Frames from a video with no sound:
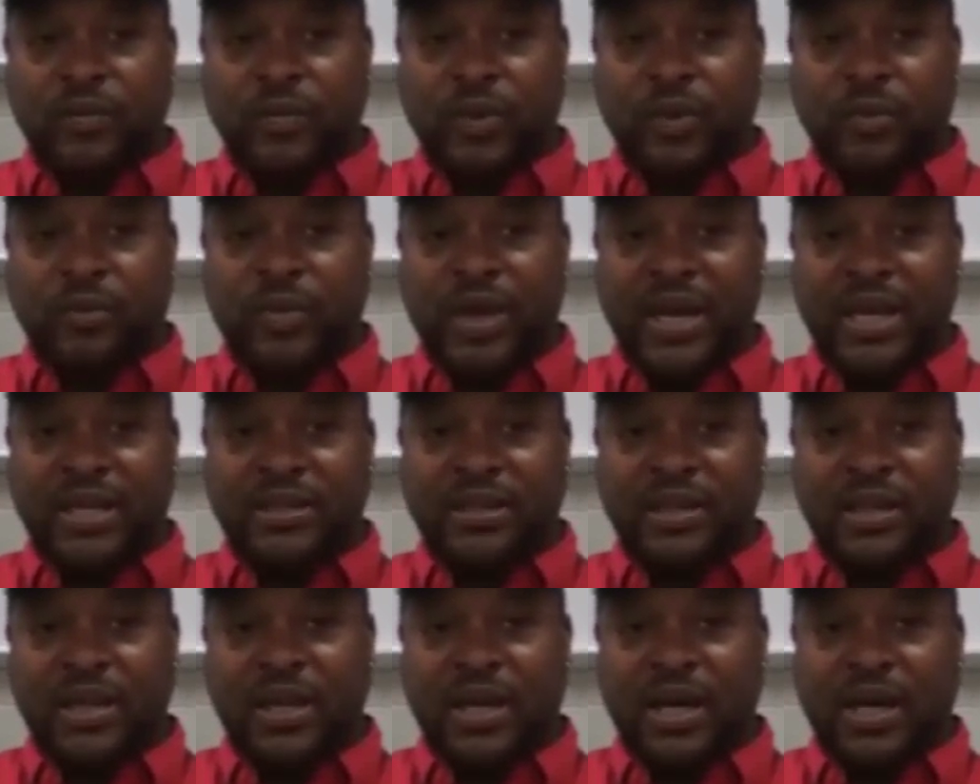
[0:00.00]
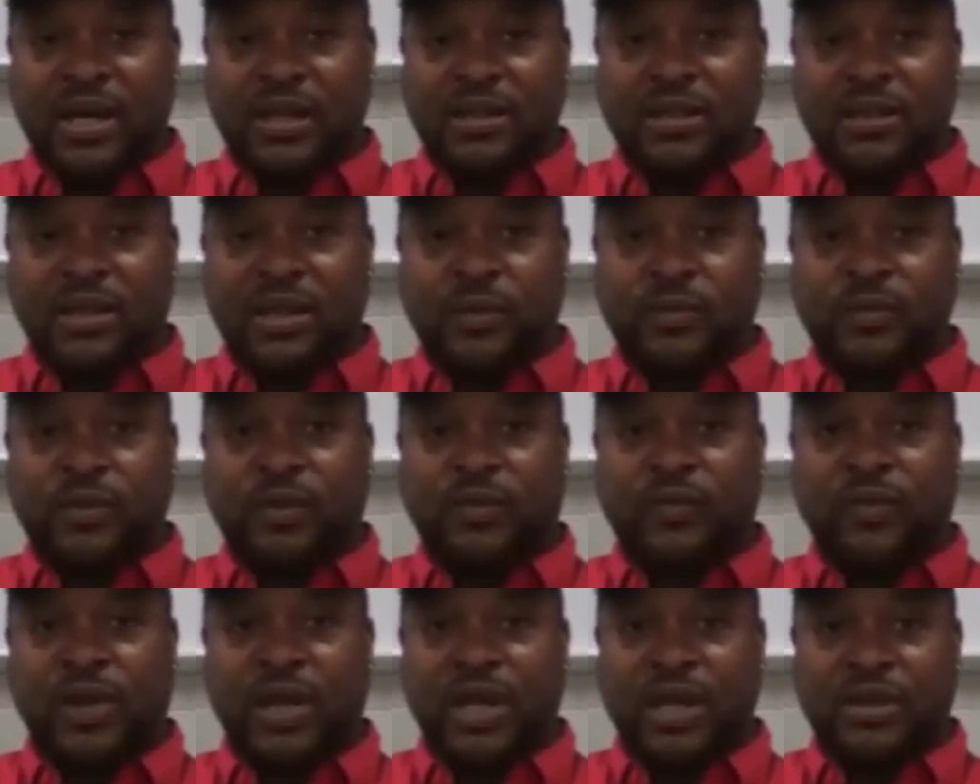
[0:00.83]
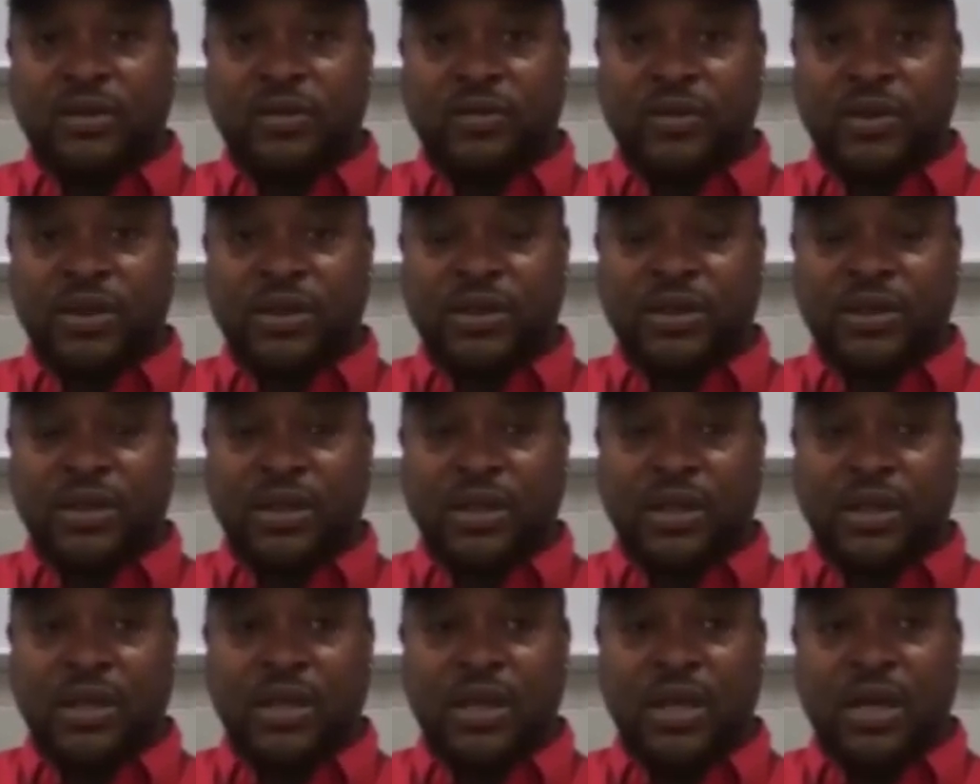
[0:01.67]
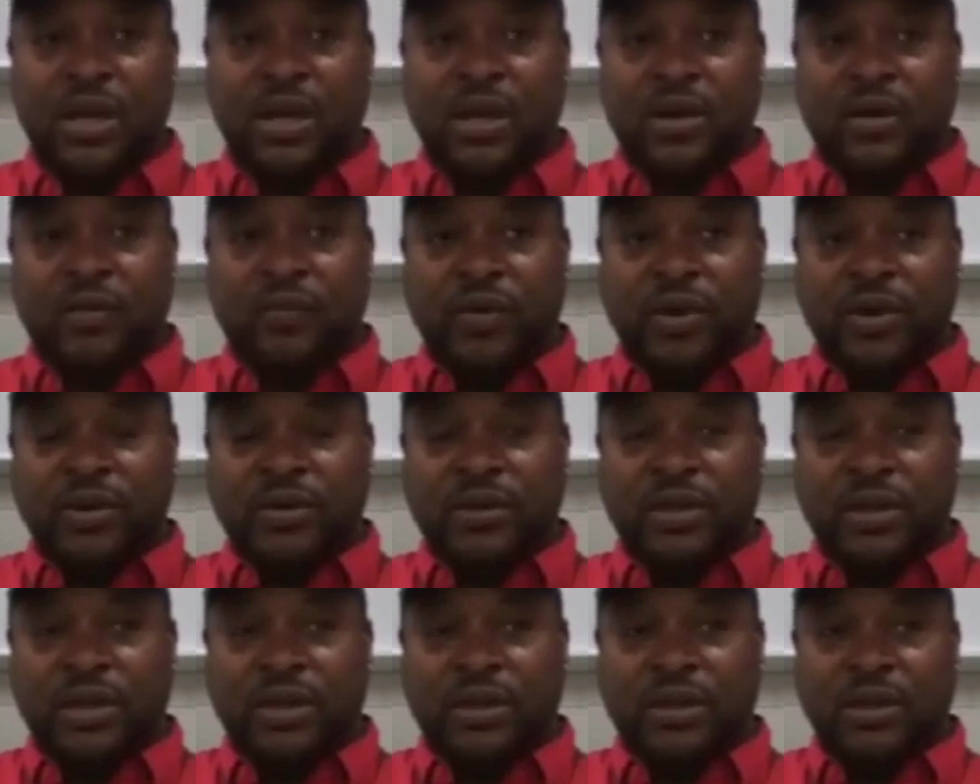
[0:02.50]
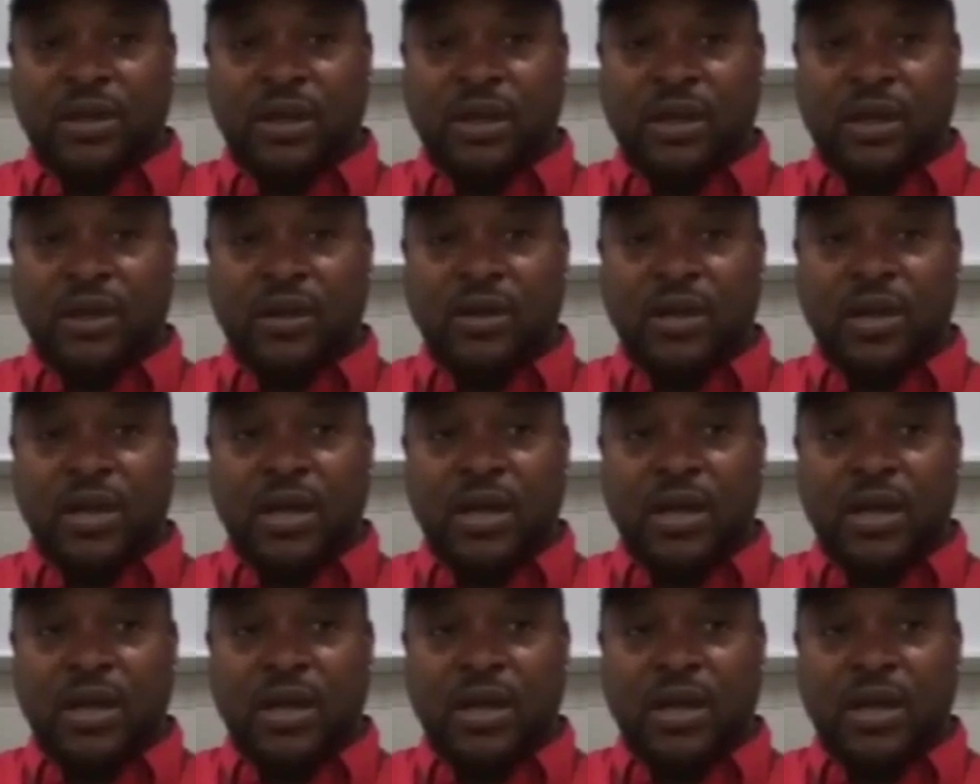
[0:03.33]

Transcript: the basic concepts of electricity versus a